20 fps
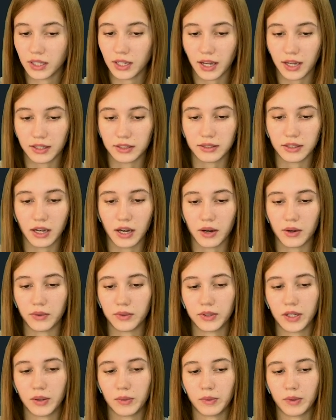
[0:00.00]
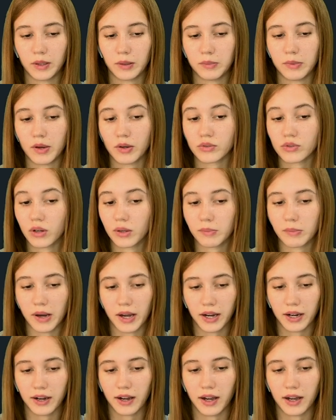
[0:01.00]
and now there will be a
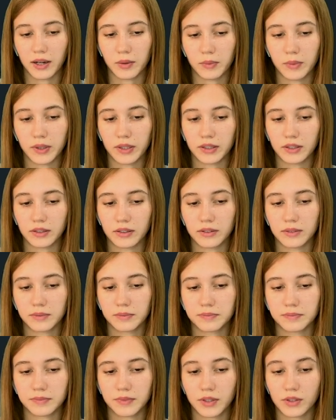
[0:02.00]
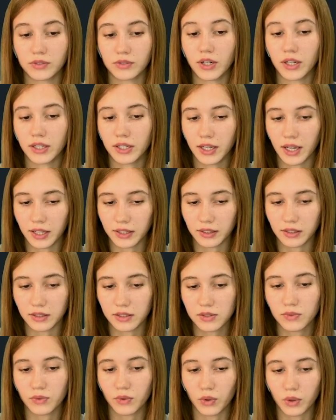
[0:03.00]
rollback and a red candle is
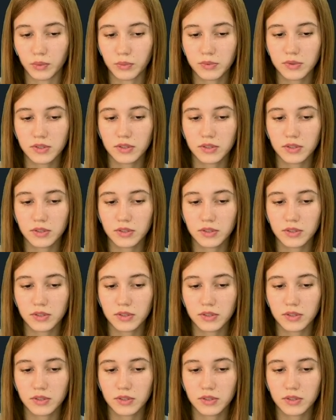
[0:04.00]
formed.